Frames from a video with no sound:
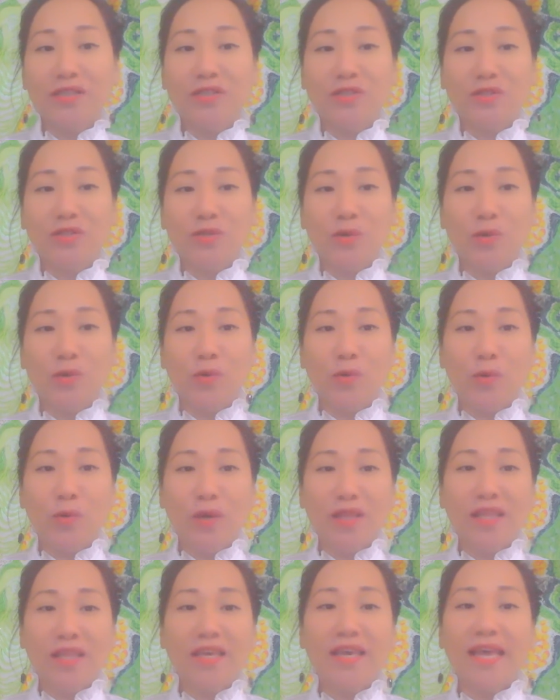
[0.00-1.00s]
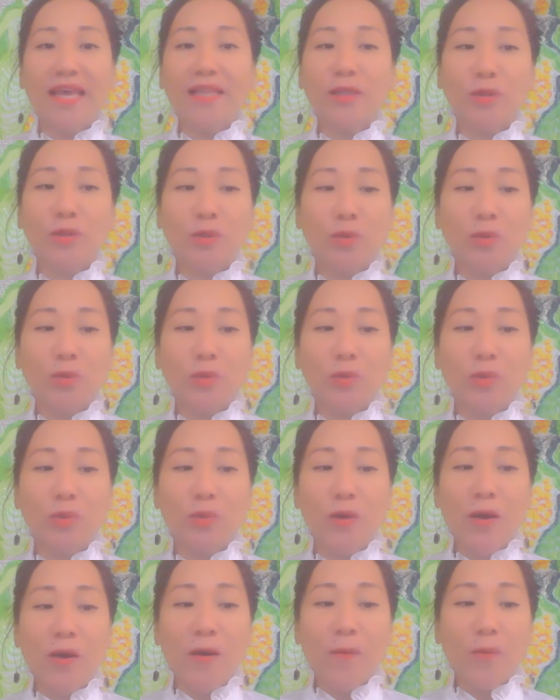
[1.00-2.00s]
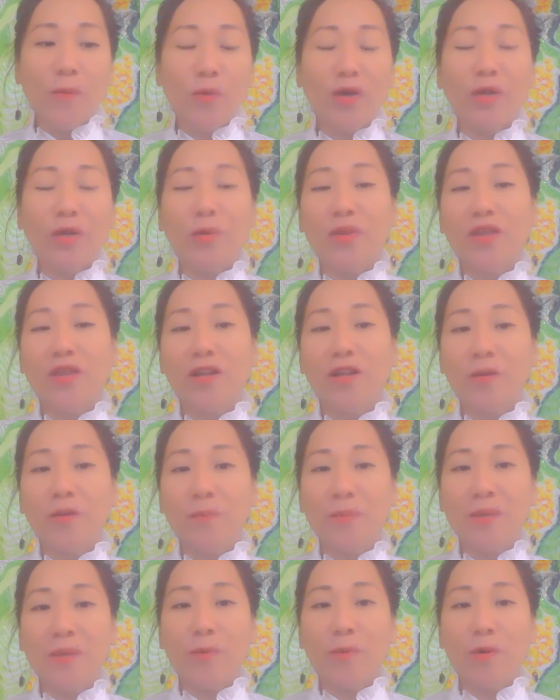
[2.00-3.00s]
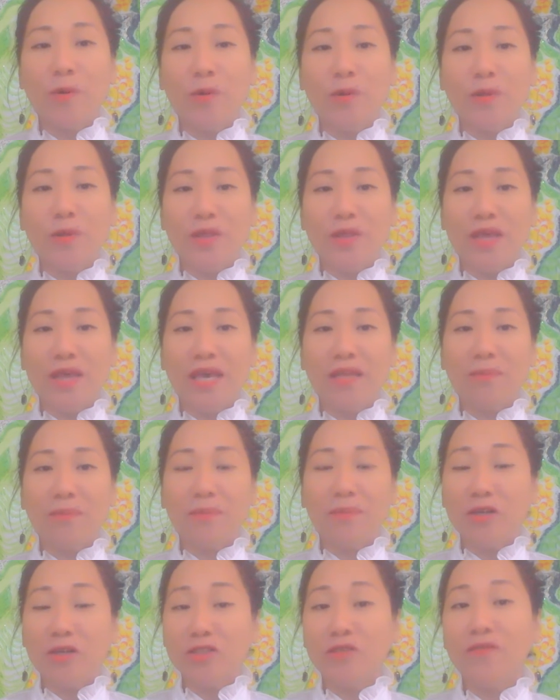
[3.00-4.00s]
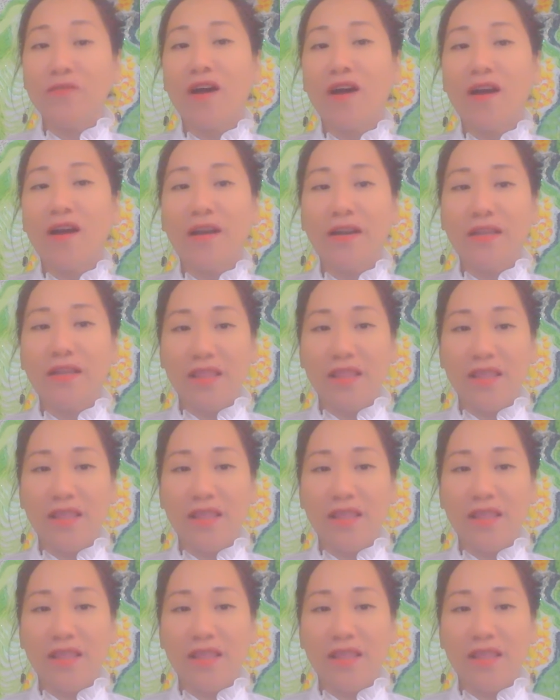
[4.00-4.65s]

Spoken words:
So when they get to work with other people, then because of art,